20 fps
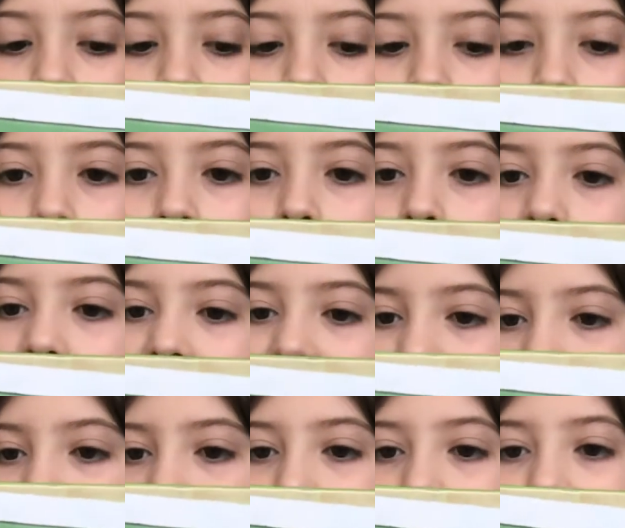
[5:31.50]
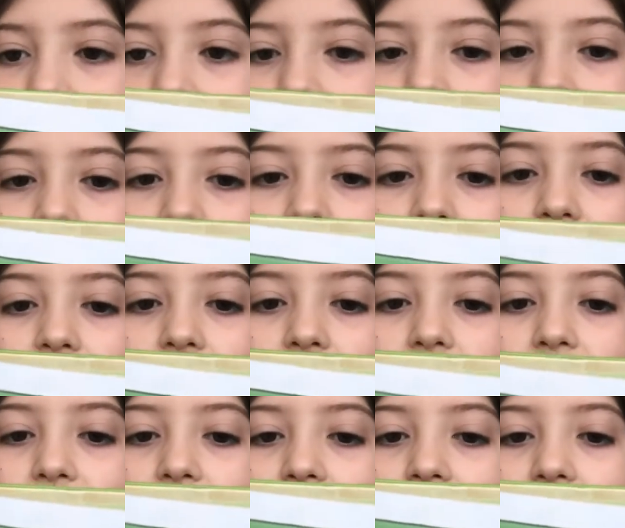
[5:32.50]
Bernice.
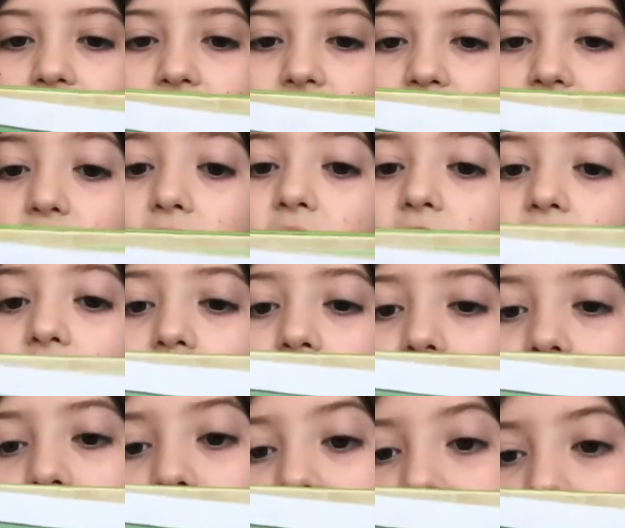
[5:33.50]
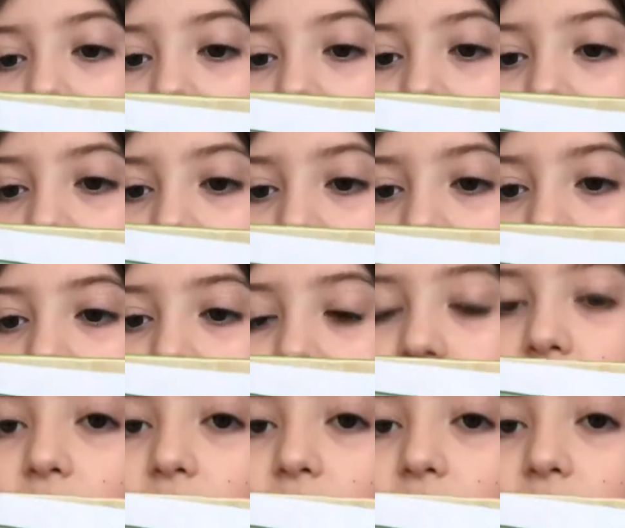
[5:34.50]
And there are Ernie's friends, the